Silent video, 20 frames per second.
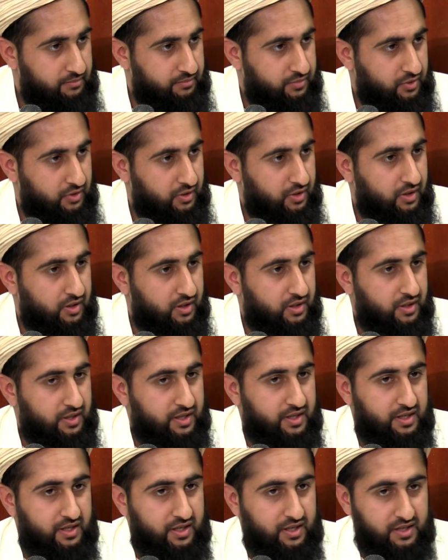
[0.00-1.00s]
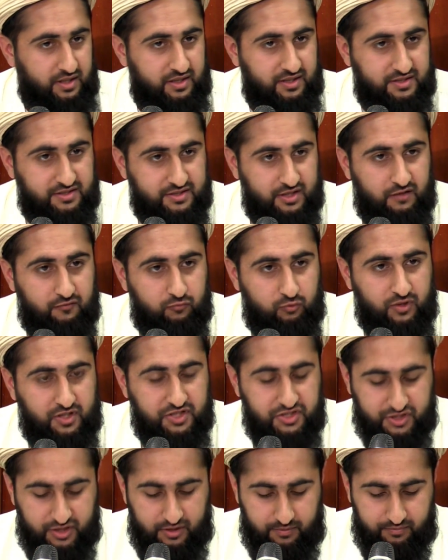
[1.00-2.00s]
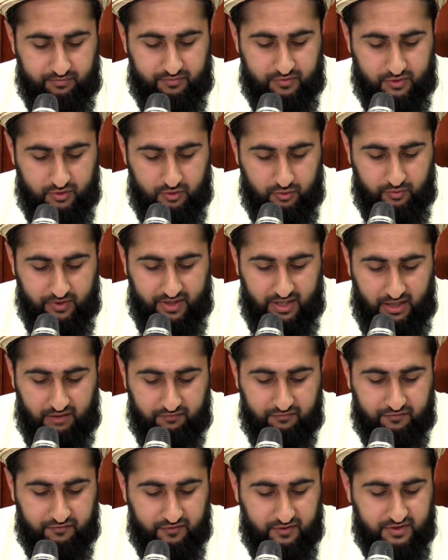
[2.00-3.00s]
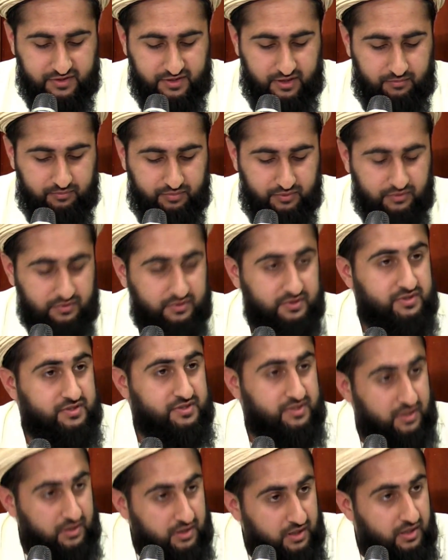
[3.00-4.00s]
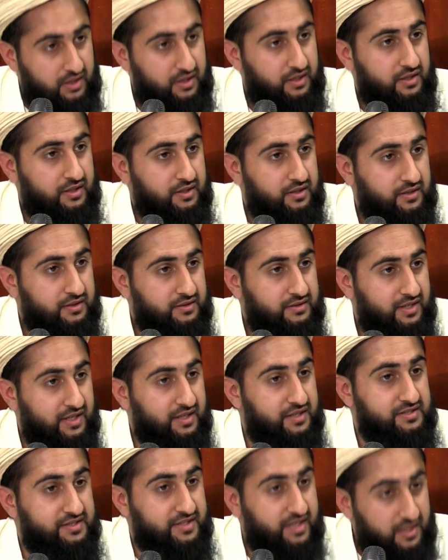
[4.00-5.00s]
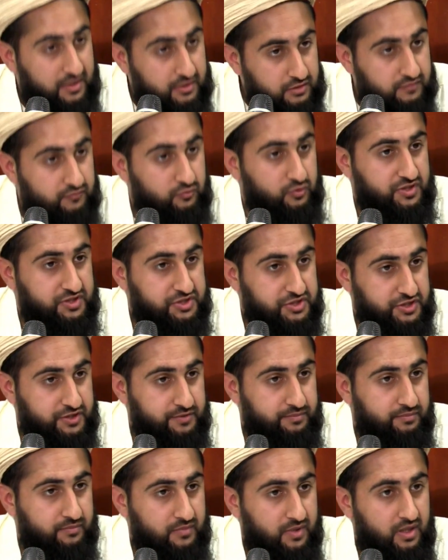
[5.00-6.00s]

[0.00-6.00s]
But in itself, worship, so we have, for example, salah, that is an act of worship.